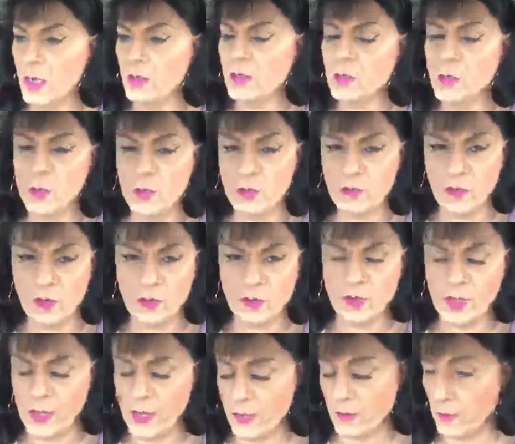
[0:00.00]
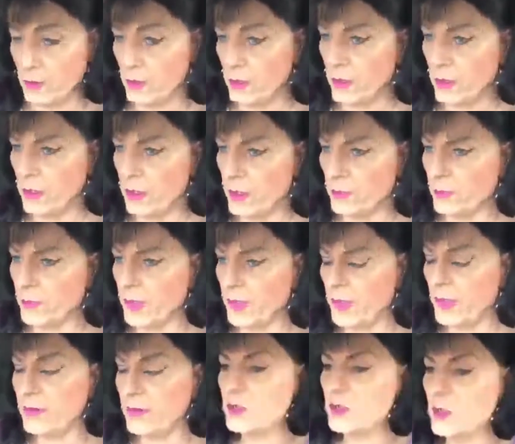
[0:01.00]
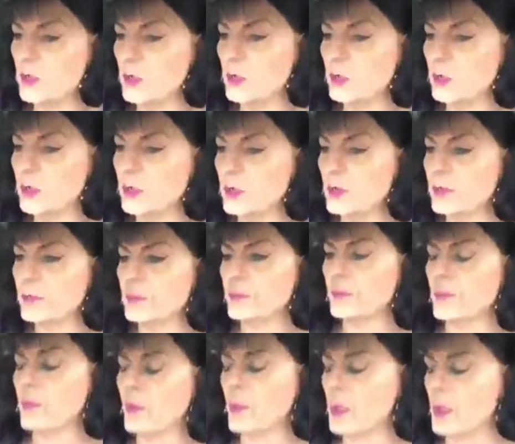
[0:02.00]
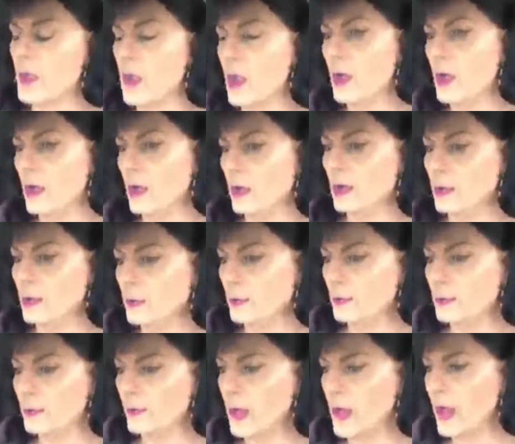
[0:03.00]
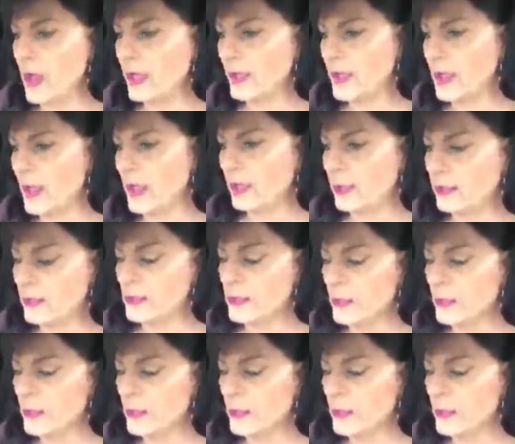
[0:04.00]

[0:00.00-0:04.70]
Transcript: a torn rotator in my left shoulder. I